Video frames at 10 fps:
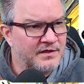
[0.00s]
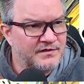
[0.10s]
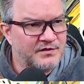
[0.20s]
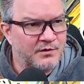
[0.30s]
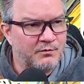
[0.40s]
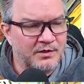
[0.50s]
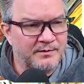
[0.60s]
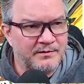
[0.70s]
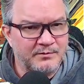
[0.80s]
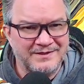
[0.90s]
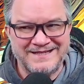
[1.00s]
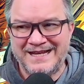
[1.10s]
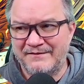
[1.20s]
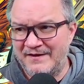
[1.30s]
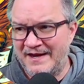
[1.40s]
So we're gonna
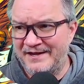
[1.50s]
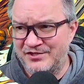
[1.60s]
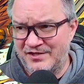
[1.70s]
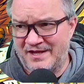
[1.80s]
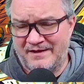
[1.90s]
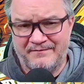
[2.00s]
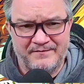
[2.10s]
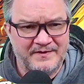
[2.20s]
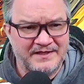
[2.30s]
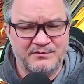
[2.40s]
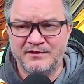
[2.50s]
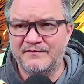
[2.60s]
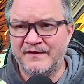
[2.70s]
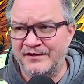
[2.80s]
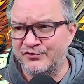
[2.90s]
take advantage of that. That's what
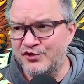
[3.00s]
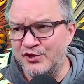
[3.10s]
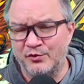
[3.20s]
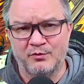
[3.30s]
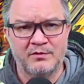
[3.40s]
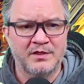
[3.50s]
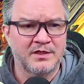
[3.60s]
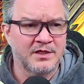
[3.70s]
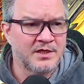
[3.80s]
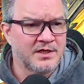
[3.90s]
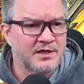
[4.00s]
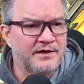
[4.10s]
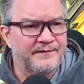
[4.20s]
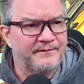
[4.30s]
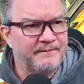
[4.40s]
defenders do. All
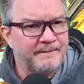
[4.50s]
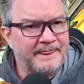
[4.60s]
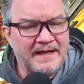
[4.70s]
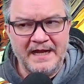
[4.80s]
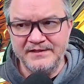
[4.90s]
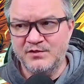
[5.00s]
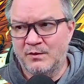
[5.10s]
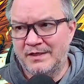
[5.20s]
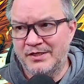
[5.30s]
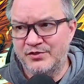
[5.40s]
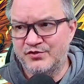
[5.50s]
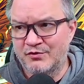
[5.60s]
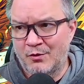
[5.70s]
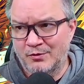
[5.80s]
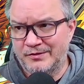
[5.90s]
right, onto our
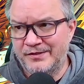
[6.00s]
controller.